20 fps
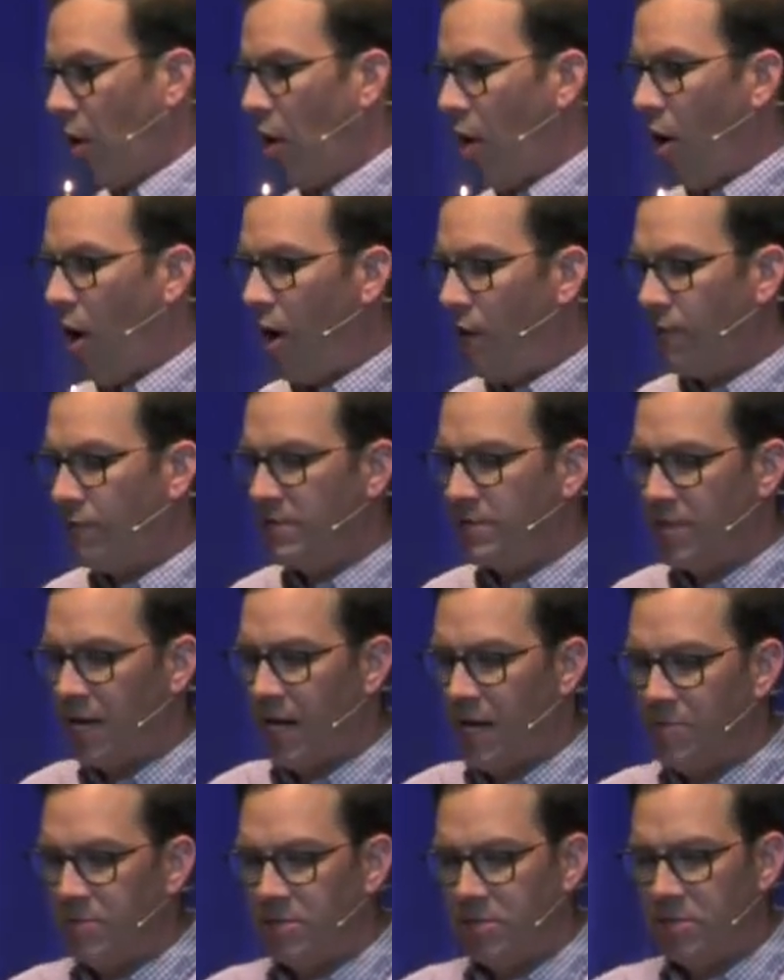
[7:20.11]

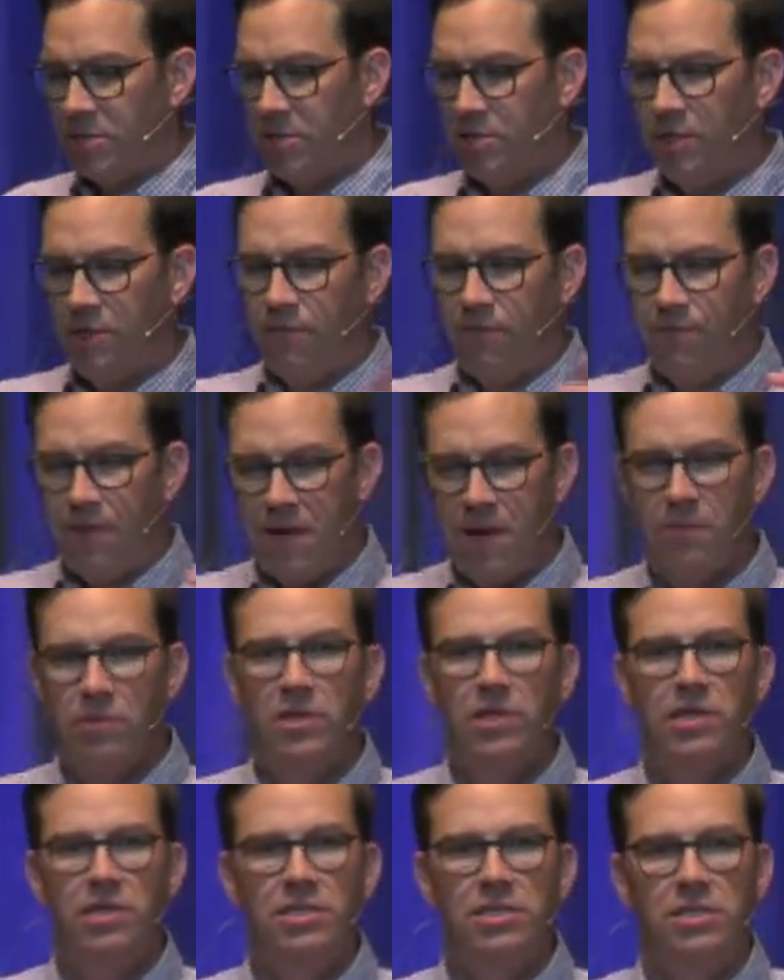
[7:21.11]
oftentimes the
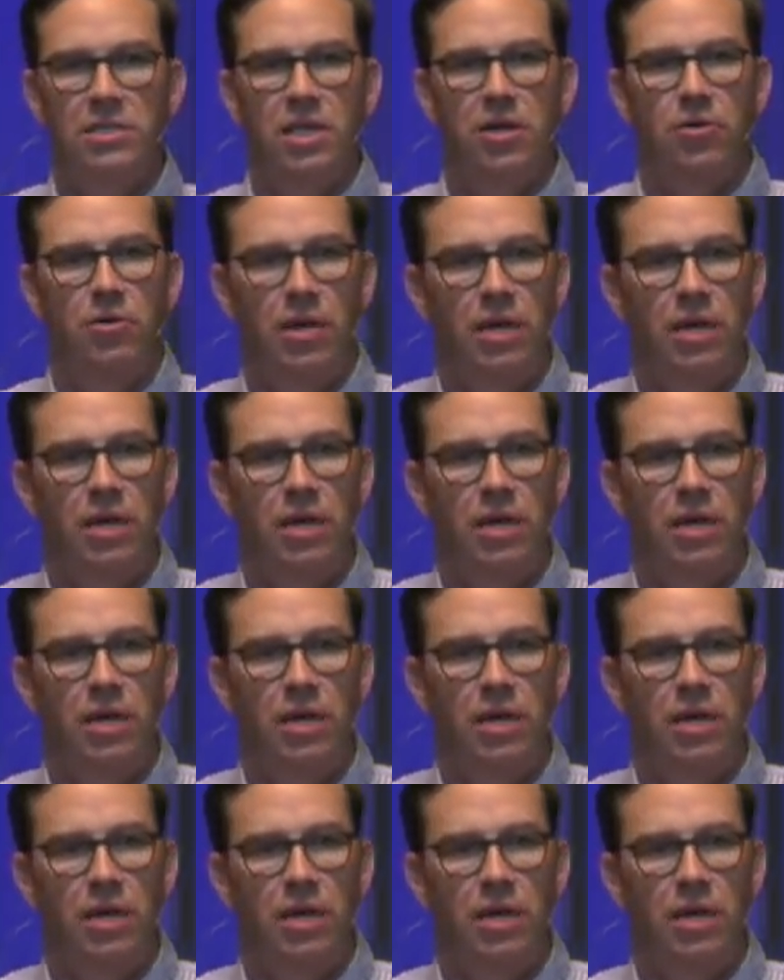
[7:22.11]
families that are